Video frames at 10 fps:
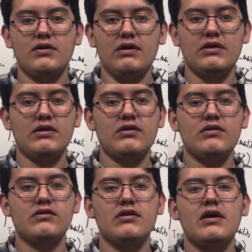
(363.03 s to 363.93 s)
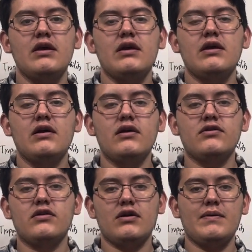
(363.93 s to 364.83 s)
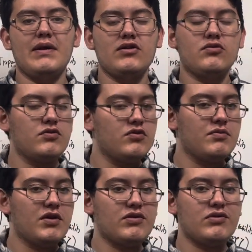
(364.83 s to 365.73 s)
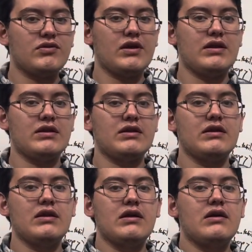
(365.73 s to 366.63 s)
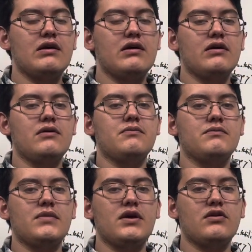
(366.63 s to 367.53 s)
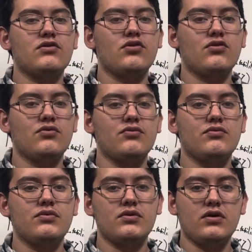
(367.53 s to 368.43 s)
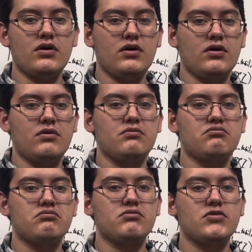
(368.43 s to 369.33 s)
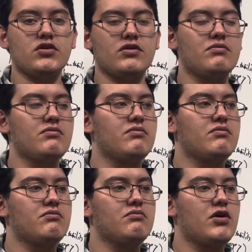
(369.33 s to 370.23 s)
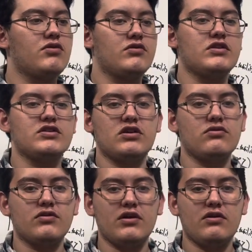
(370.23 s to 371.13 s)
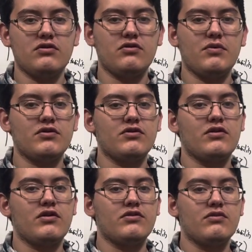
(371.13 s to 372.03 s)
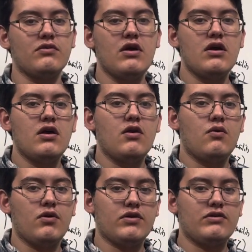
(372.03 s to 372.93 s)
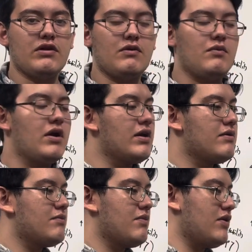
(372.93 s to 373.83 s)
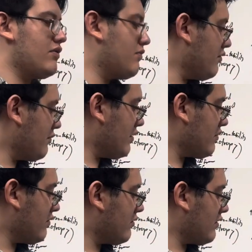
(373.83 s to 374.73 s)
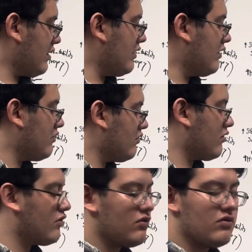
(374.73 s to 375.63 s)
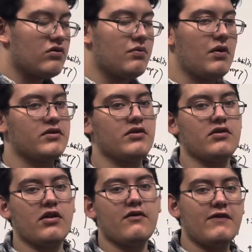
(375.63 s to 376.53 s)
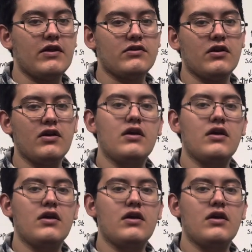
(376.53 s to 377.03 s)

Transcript: And this is something about smooth muscles and also just muscles in general. Skeletal muscles also work the same way, but smooth muscles can just do the process a lot faster.